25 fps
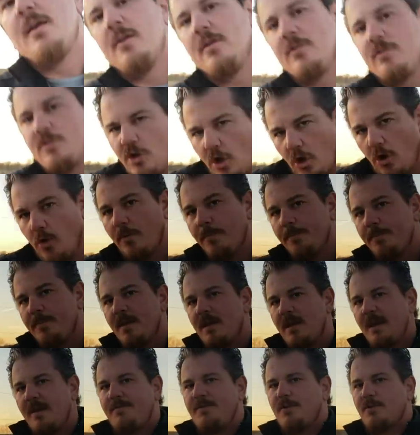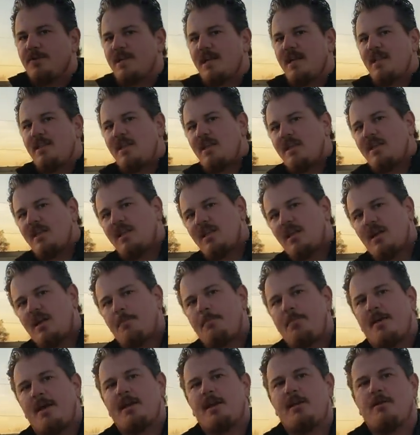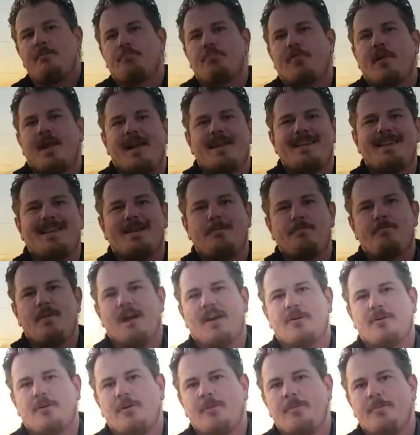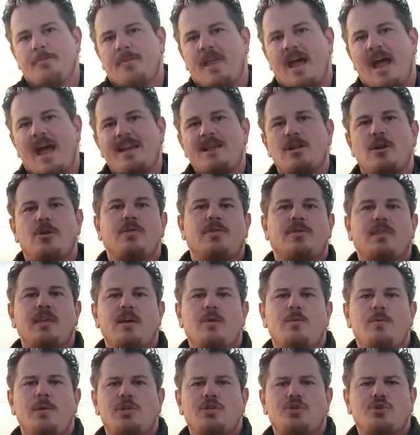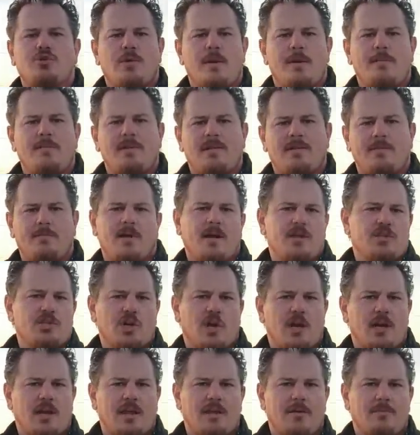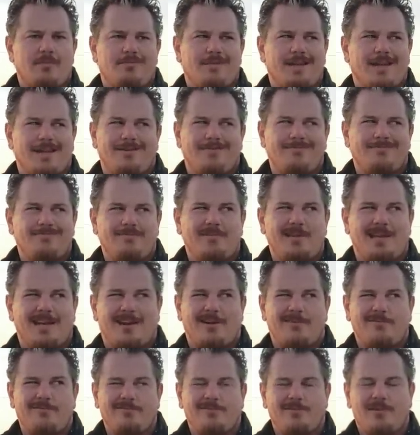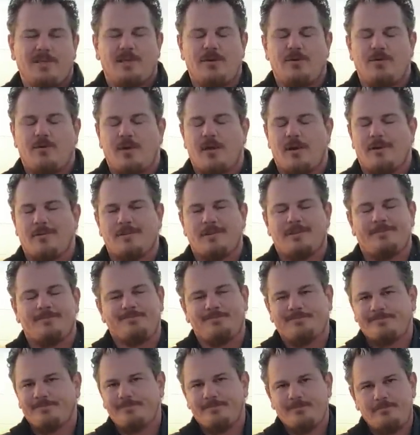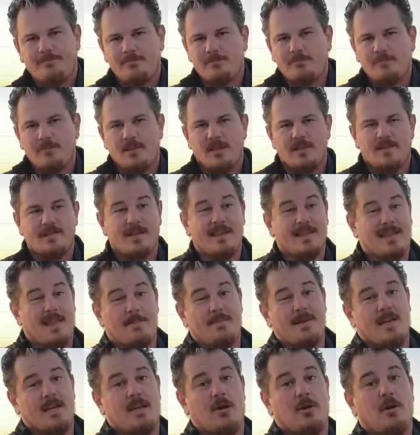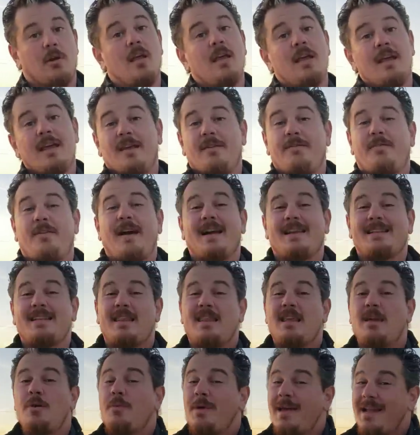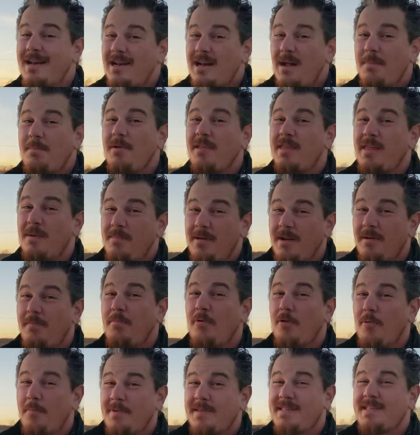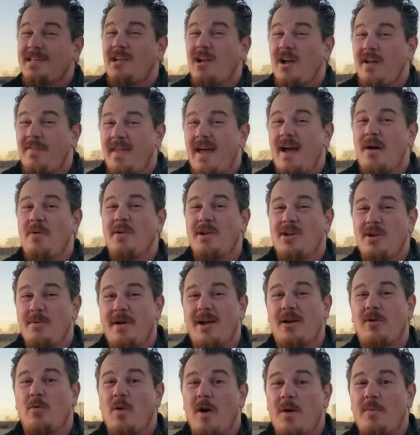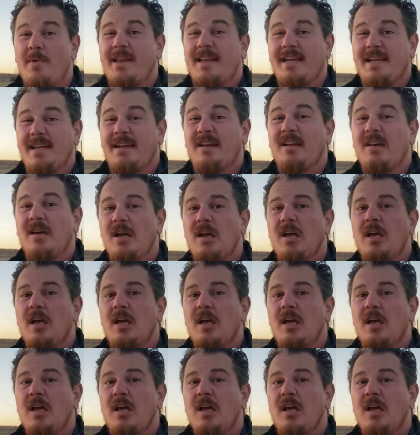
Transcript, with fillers: So if there's anything that the competitive brand did better, I don't think we trimmed as much on it, but you know, really who cares? It's not that big a deal. In fact, I think we ended up with a bit of porpoising on that one no matter what we did.